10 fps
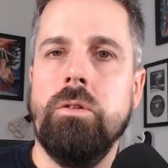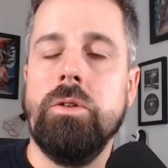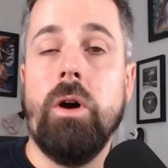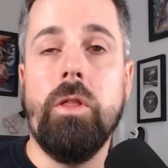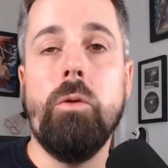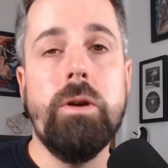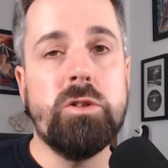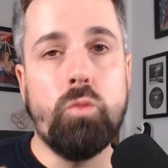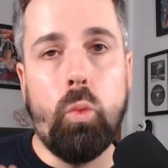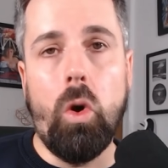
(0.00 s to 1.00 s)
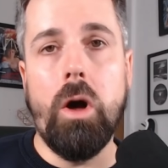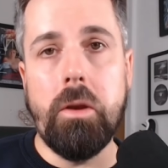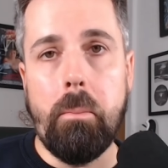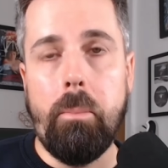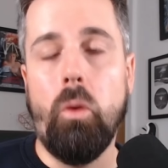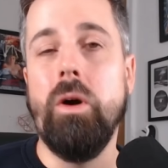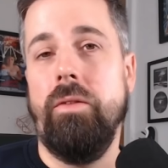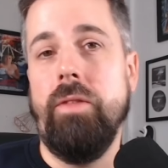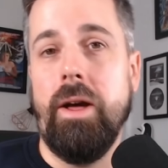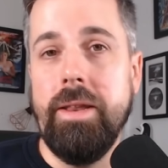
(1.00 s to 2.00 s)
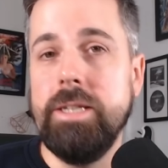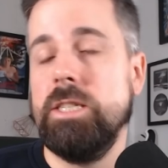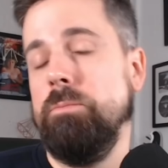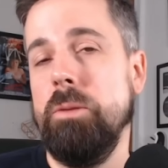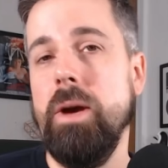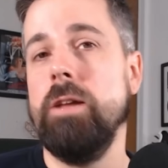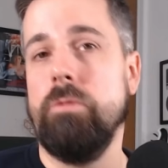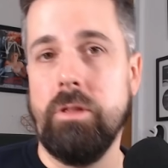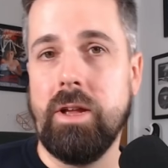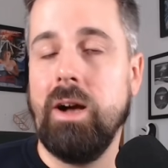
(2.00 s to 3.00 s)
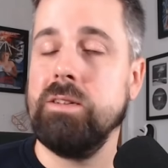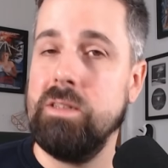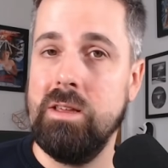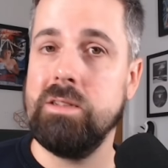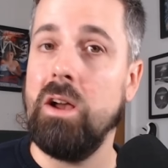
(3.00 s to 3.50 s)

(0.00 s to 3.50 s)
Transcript: Now, there is one point that needs to be made with regards to this,